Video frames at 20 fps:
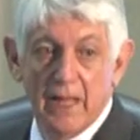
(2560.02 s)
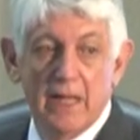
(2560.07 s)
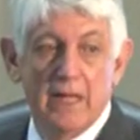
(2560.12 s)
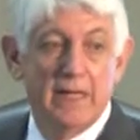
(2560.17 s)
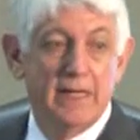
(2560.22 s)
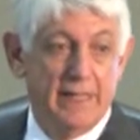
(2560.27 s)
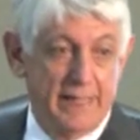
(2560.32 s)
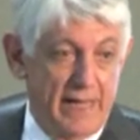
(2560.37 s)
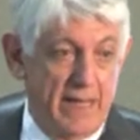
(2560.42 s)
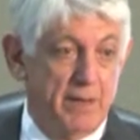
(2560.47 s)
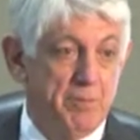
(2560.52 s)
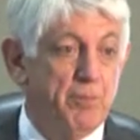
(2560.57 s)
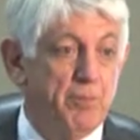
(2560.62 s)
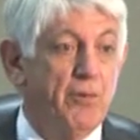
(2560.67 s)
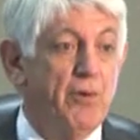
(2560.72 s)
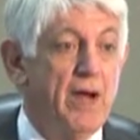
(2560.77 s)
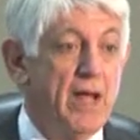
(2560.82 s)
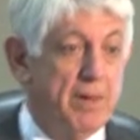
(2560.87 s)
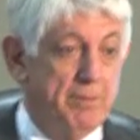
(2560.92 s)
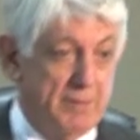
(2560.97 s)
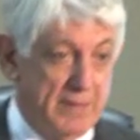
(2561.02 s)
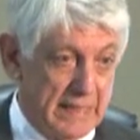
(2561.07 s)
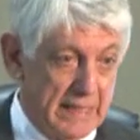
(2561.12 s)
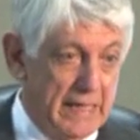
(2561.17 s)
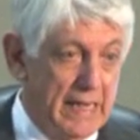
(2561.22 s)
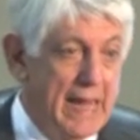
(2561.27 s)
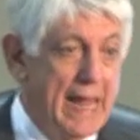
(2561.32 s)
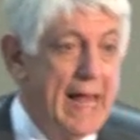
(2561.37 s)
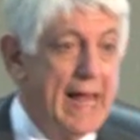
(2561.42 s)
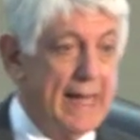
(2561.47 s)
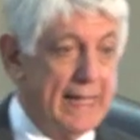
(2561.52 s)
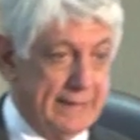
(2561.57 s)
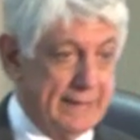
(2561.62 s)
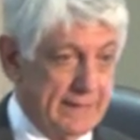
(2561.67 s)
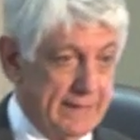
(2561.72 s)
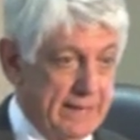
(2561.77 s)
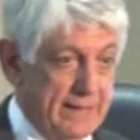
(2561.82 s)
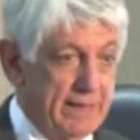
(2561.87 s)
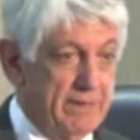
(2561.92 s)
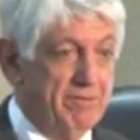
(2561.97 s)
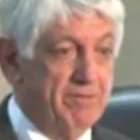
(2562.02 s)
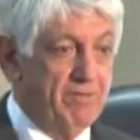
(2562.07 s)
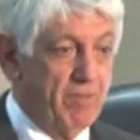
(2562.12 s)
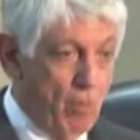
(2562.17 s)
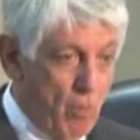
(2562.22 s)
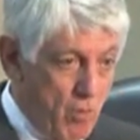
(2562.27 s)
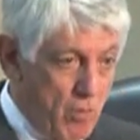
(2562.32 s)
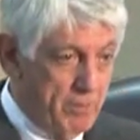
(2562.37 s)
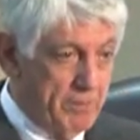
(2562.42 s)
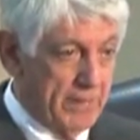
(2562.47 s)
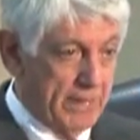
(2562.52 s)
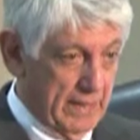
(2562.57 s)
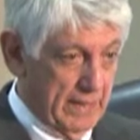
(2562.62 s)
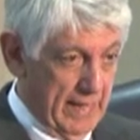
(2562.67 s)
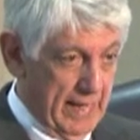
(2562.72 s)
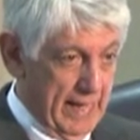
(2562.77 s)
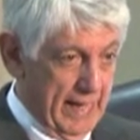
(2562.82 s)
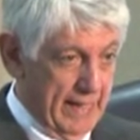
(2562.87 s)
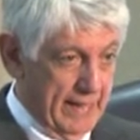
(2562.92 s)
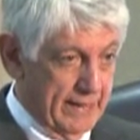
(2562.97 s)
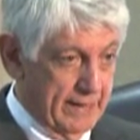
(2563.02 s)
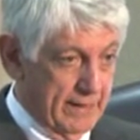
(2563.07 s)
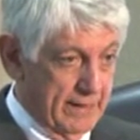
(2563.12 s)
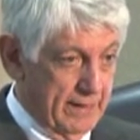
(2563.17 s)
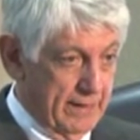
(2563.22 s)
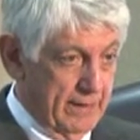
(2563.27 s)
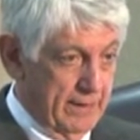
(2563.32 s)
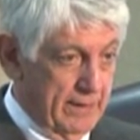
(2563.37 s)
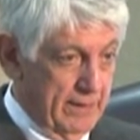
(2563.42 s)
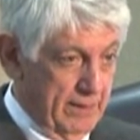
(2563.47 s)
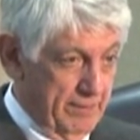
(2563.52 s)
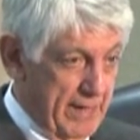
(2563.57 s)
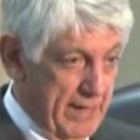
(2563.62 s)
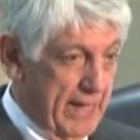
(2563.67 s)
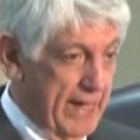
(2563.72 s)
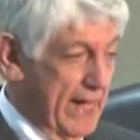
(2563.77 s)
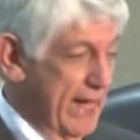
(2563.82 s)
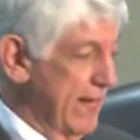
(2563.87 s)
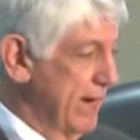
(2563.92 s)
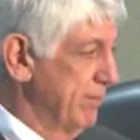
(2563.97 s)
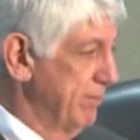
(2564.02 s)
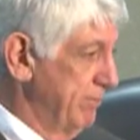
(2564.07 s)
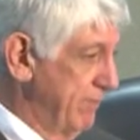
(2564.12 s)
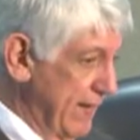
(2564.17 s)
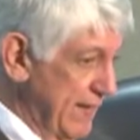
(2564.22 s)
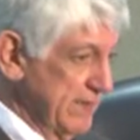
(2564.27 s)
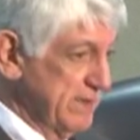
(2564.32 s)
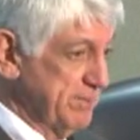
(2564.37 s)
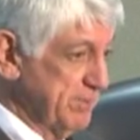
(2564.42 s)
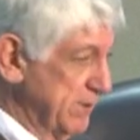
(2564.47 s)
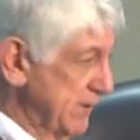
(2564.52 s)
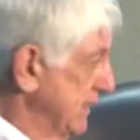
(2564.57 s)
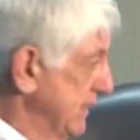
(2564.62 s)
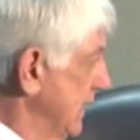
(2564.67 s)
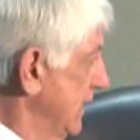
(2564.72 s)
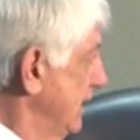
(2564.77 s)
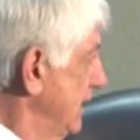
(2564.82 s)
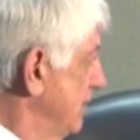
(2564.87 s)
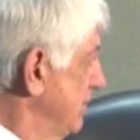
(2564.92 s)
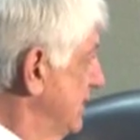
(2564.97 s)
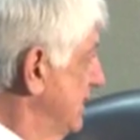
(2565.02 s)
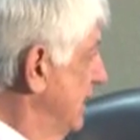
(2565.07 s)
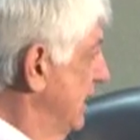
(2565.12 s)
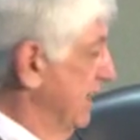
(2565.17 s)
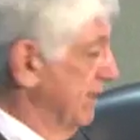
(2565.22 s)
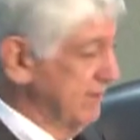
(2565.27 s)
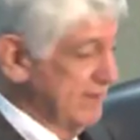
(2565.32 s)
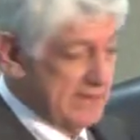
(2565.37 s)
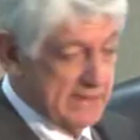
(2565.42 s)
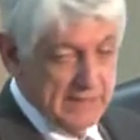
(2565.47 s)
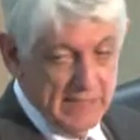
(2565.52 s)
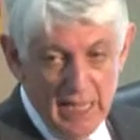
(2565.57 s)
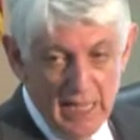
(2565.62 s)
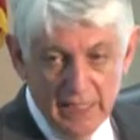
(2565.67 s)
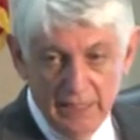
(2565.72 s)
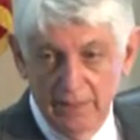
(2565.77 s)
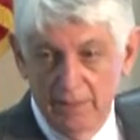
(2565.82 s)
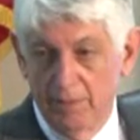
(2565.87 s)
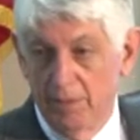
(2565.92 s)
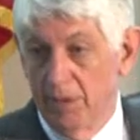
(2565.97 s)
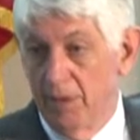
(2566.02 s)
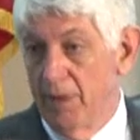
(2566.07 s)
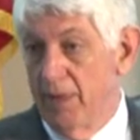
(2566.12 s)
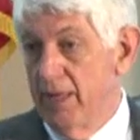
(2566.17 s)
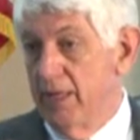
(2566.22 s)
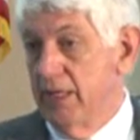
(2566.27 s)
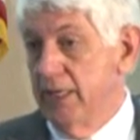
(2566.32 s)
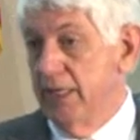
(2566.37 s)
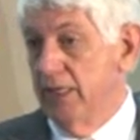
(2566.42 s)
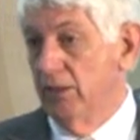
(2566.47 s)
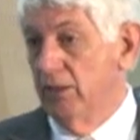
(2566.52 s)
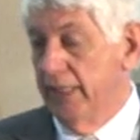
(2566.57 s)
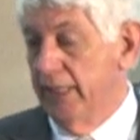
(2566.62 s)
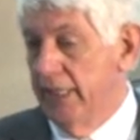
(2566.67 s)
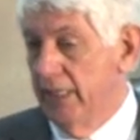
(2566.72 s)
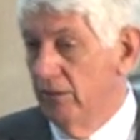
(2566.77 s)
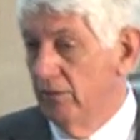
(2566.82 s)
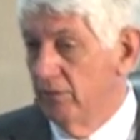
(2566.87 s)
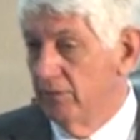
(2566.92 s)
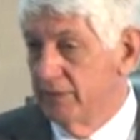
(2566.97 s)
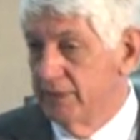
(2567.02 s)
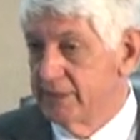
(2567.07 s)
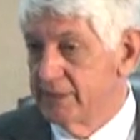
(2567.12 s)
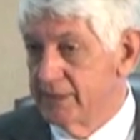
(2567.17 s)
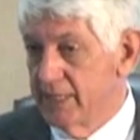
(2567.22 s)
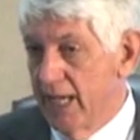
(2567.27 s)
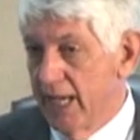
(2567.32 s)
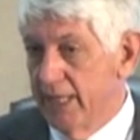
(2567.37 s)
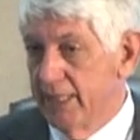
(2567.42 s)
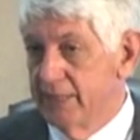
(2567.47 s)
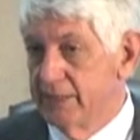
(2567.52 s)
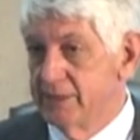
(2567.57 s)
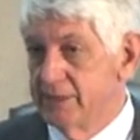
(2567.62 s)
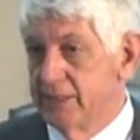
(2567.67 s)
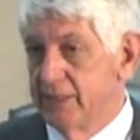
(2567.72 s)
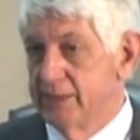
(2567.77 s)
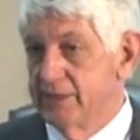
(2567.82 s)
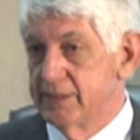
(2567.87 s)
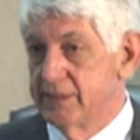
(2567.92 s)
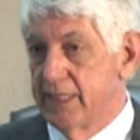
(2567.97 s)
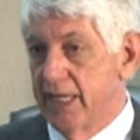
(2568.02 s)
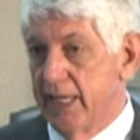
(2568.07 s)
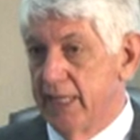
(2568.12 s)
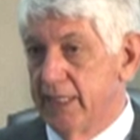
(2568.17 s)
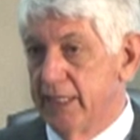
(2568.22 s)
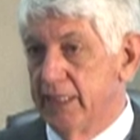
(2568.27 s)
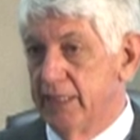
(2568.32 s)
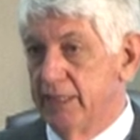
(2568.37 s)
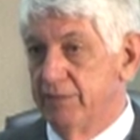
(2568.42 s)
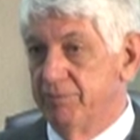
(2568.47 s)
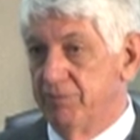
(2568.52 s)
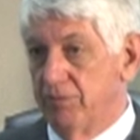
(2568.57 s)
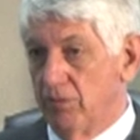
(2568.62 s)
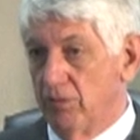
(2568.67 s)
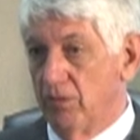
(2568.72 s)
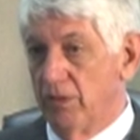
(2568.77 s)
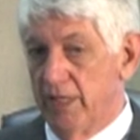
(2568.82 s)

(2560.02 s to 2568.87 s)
You got to prep the client, inform the client about how to best present themselves. It's not illegal or dishonest, it's taking full